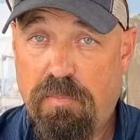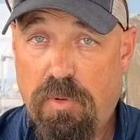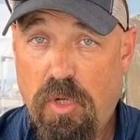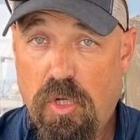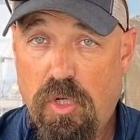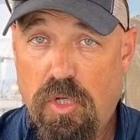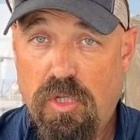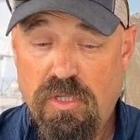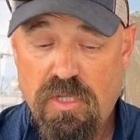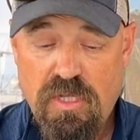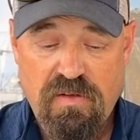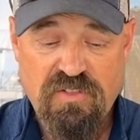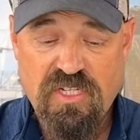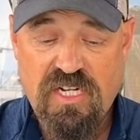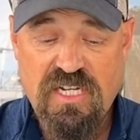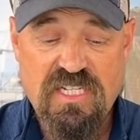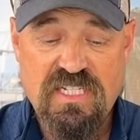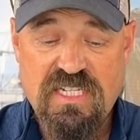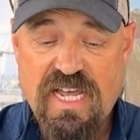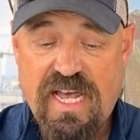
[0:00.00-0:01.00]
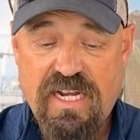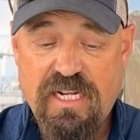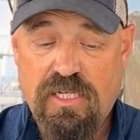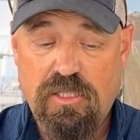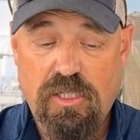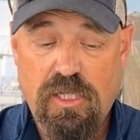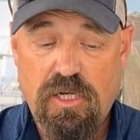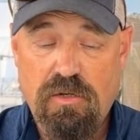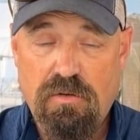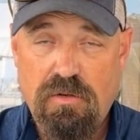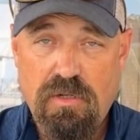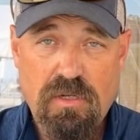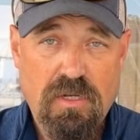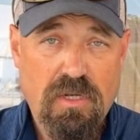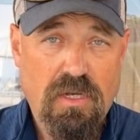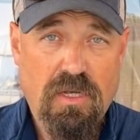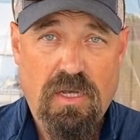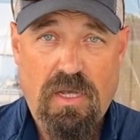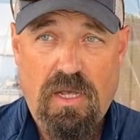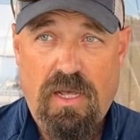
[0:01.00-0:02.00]
pull, it's on a static load,
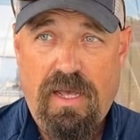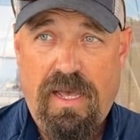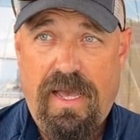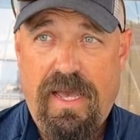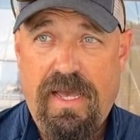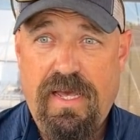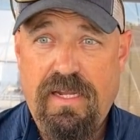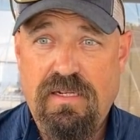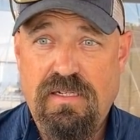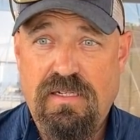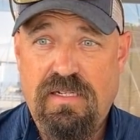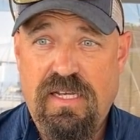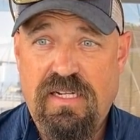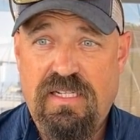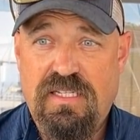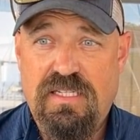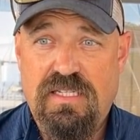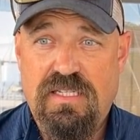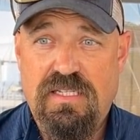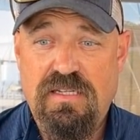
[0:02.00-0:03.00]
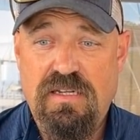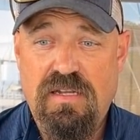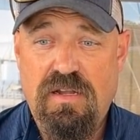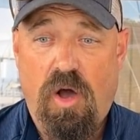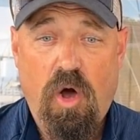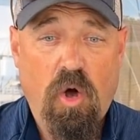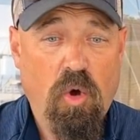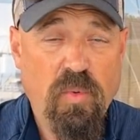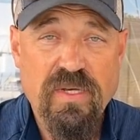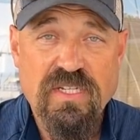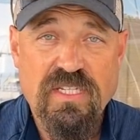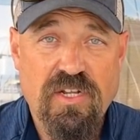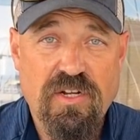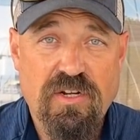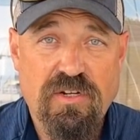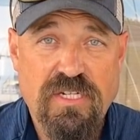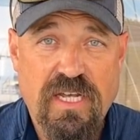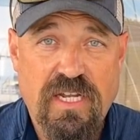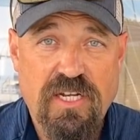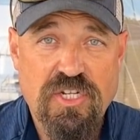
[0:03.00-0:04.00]
and it's always
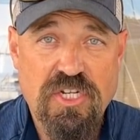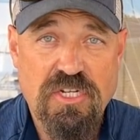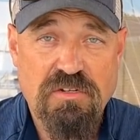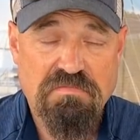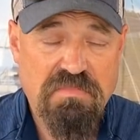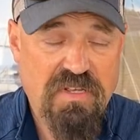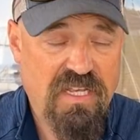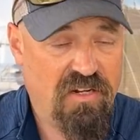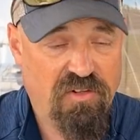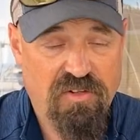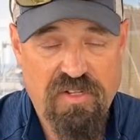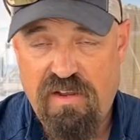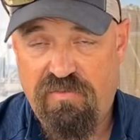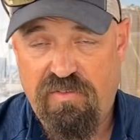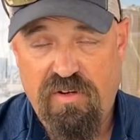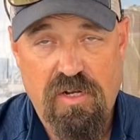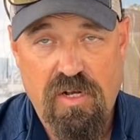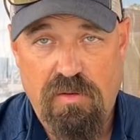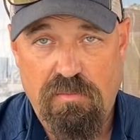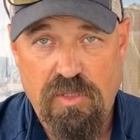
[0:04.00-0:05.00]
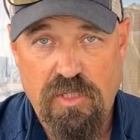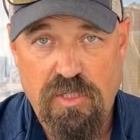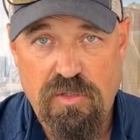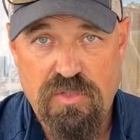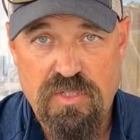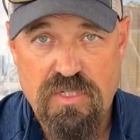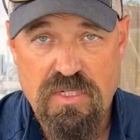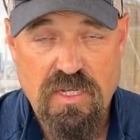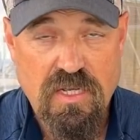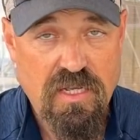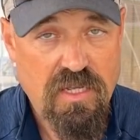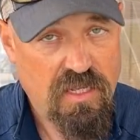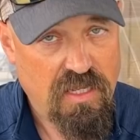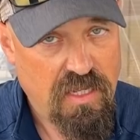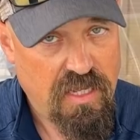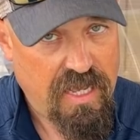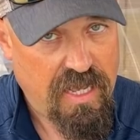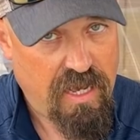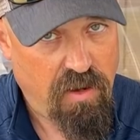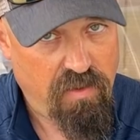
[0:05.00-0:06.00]
under tension, it'll never come loose.
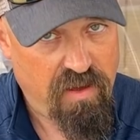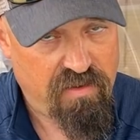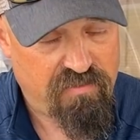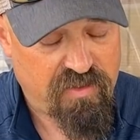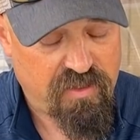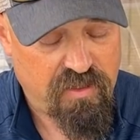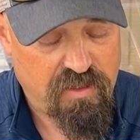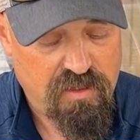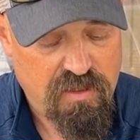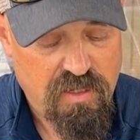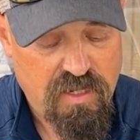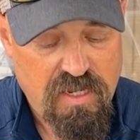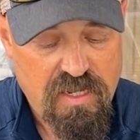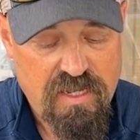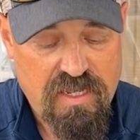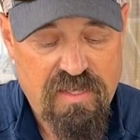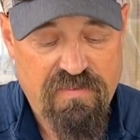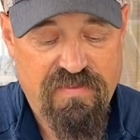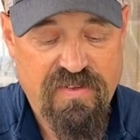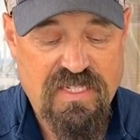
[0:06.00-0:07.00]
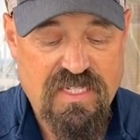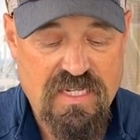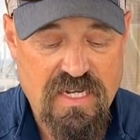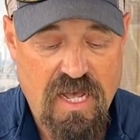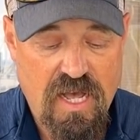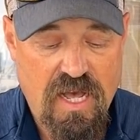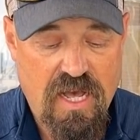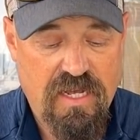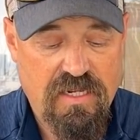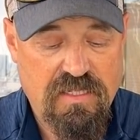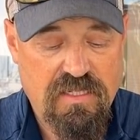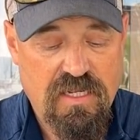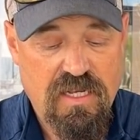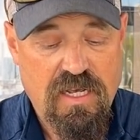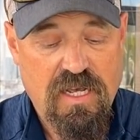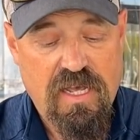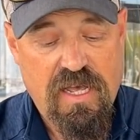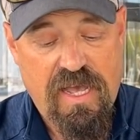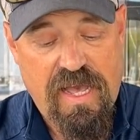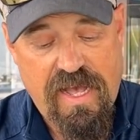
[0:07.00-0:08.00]
However, if it's not,
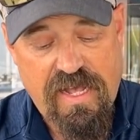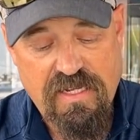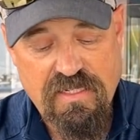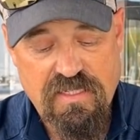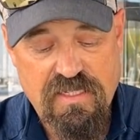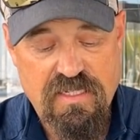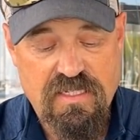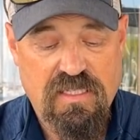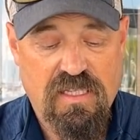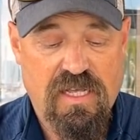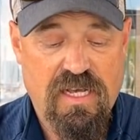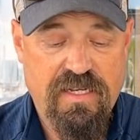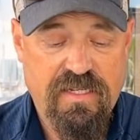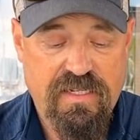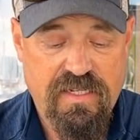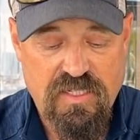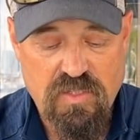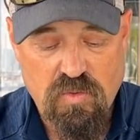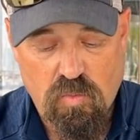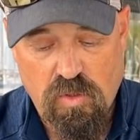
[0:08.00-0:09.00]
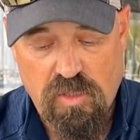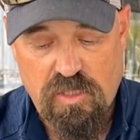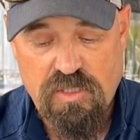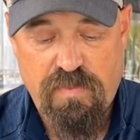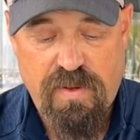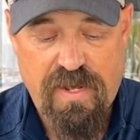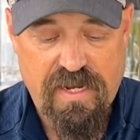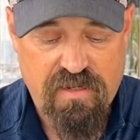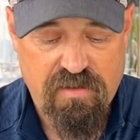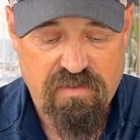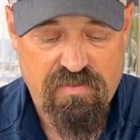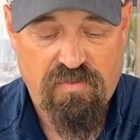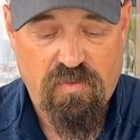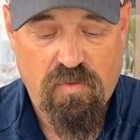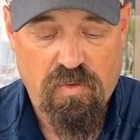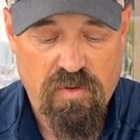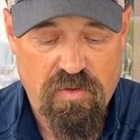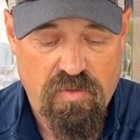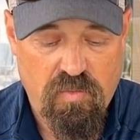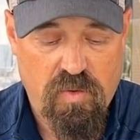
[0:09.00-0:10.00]
as this line gets worked back and
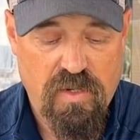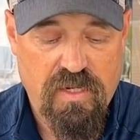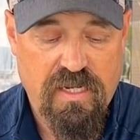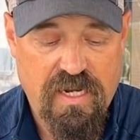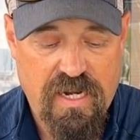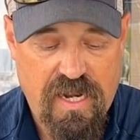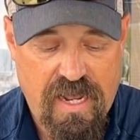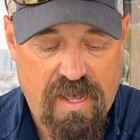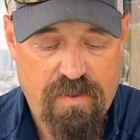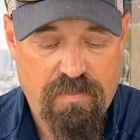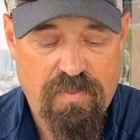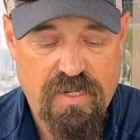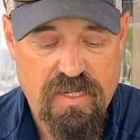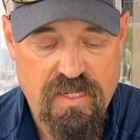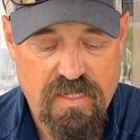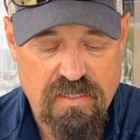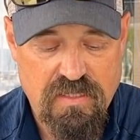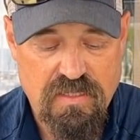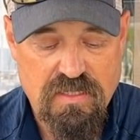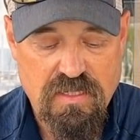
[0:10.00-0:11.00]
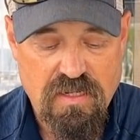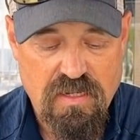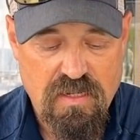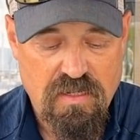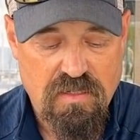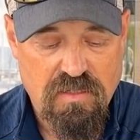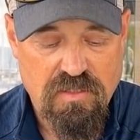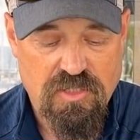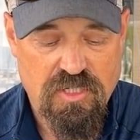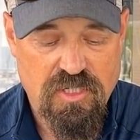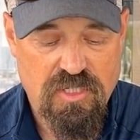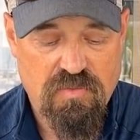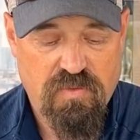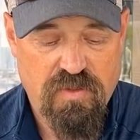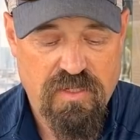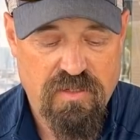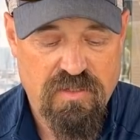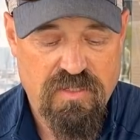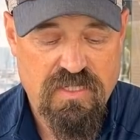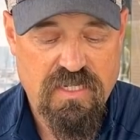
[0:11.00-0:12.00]
forth, what can happen is just
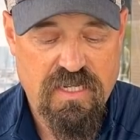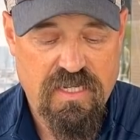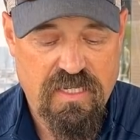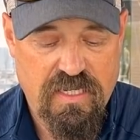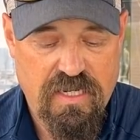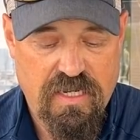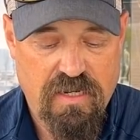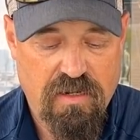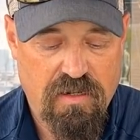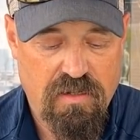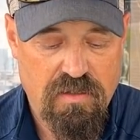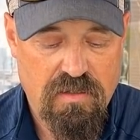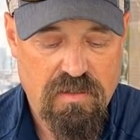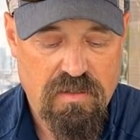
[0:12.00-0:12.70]
what you're seeing here.